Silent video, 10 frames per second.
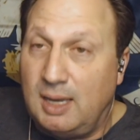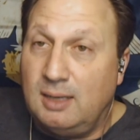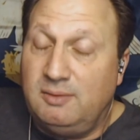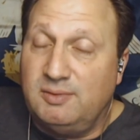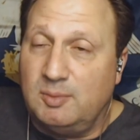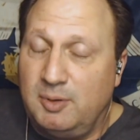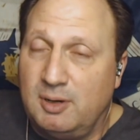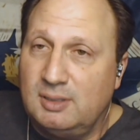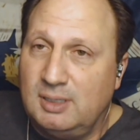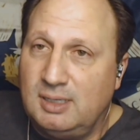and even the
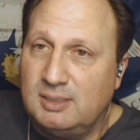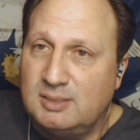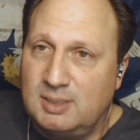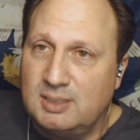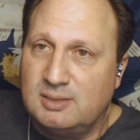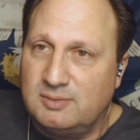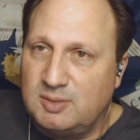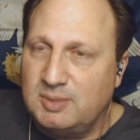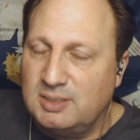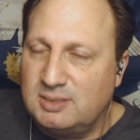pralines, because of
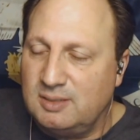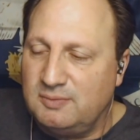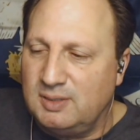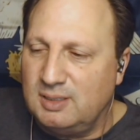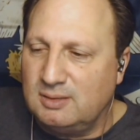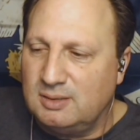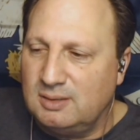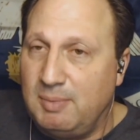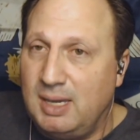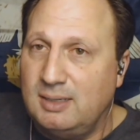some of the stuff that
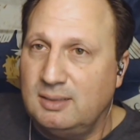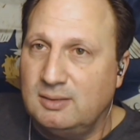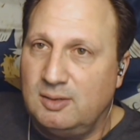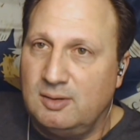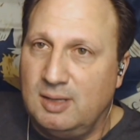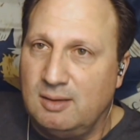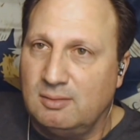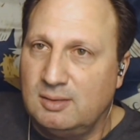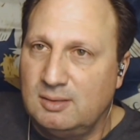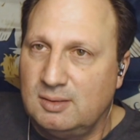how mine didn't turn out.